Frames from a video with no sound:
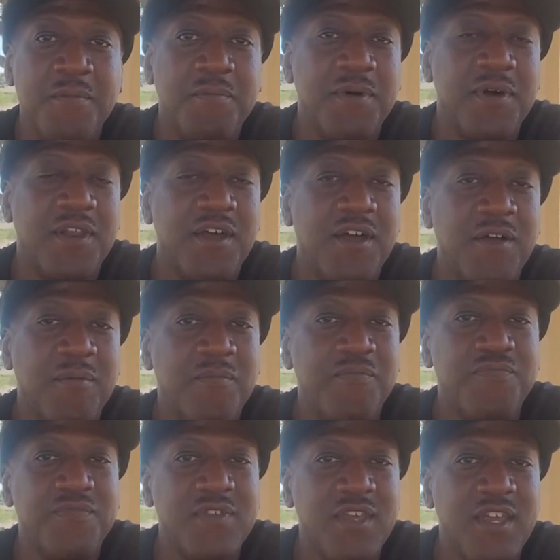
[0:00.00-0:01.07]
But
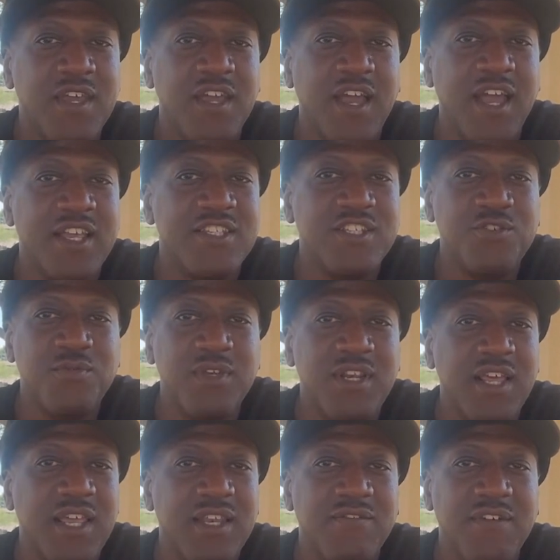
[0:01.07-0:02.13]
yeah, I had to quit
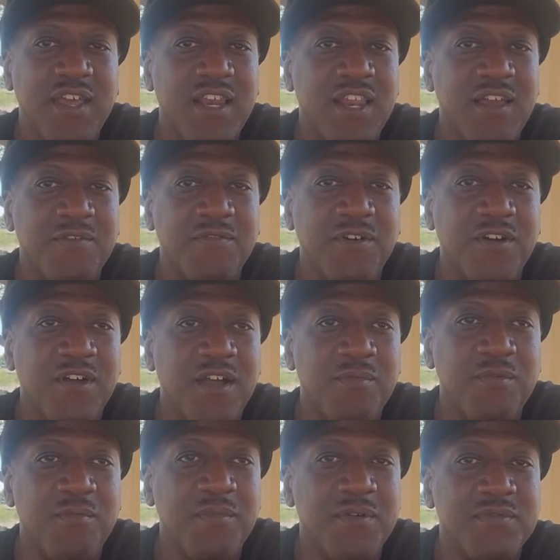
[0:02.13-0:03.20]
van life for a
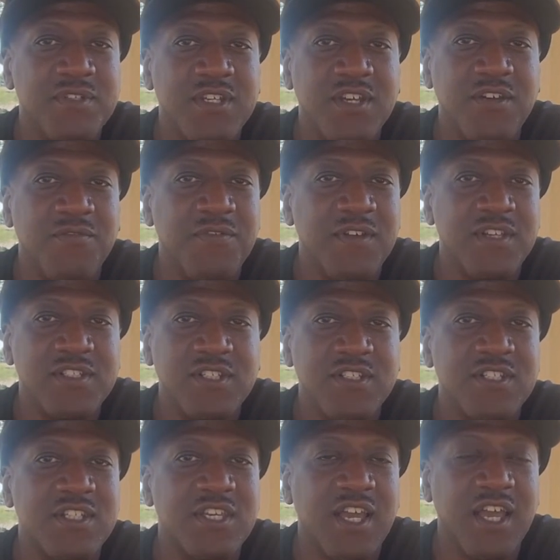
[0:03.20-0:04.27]
couple months here in Phoenix because
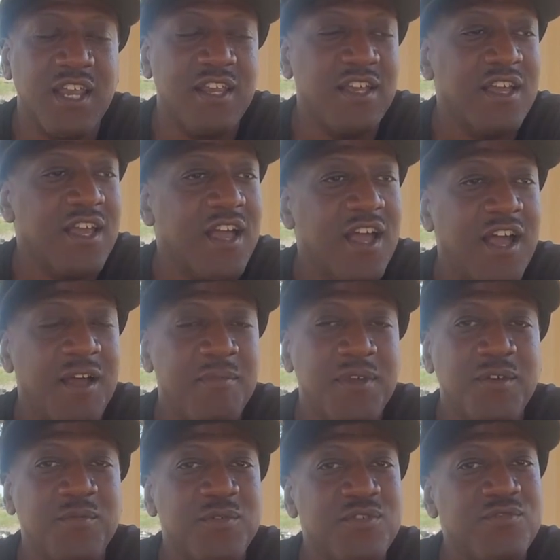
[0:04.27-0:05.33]
I
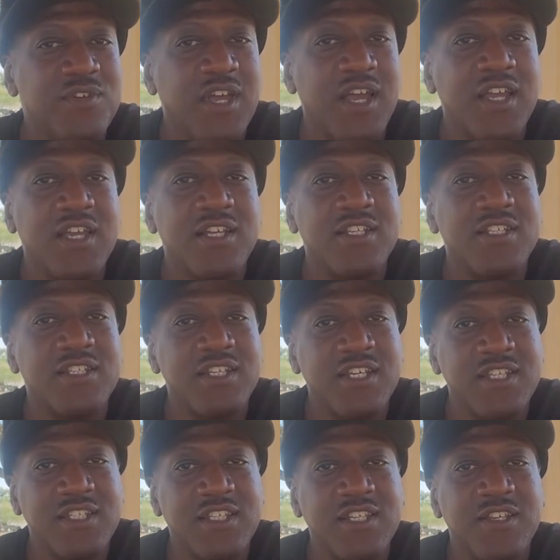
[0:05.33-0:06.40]
mean, when you got
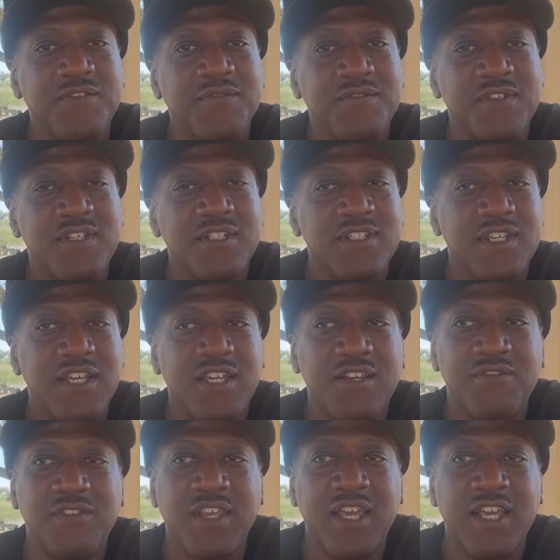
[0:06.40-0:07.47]

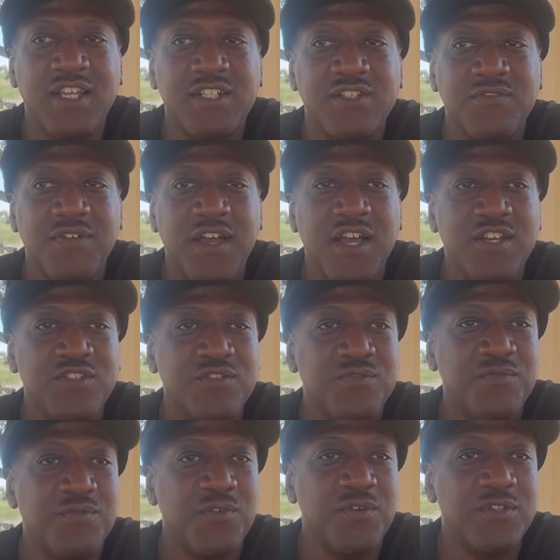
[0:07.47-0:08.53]
consecutive days of
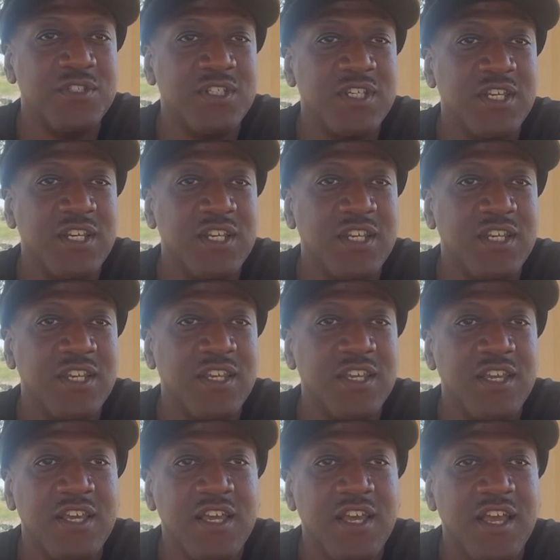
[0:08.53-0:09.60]
114
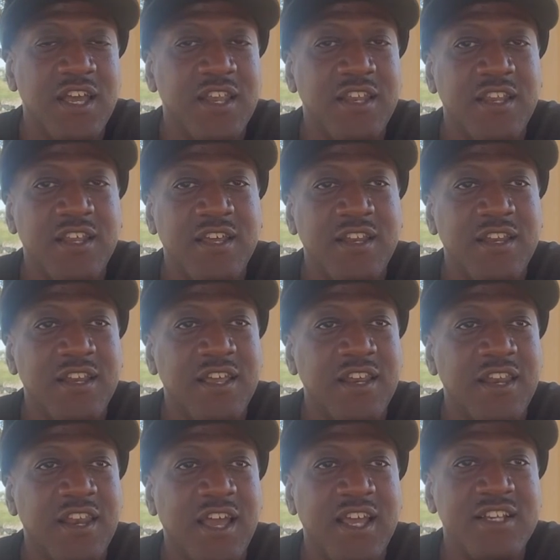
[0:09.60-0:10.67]

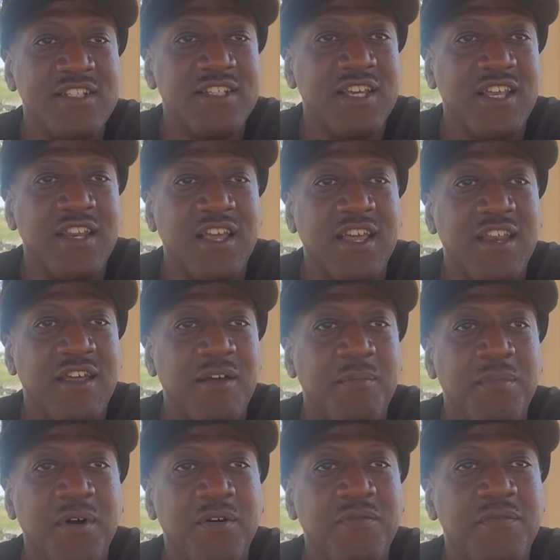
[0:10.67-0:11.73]
and nights at
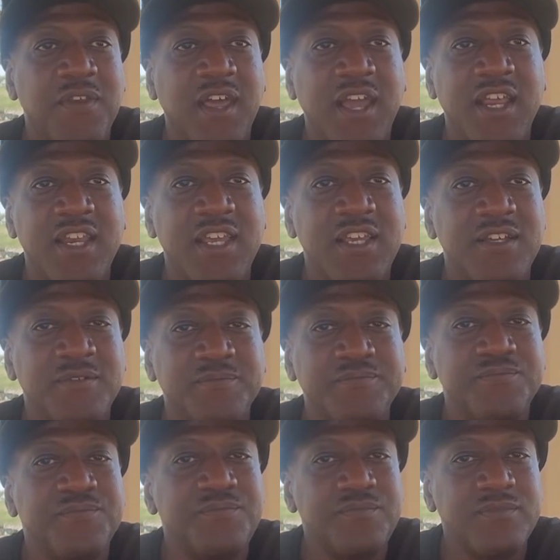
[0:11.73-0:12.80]
above 90,
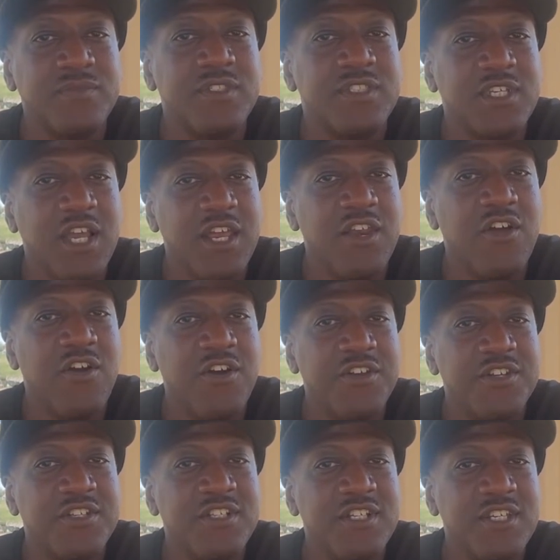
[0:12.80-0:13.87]
it's kind of hard
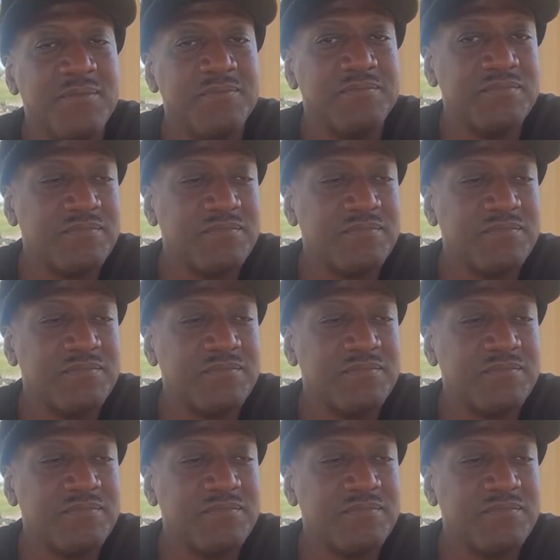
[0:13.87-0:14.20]
to sleep,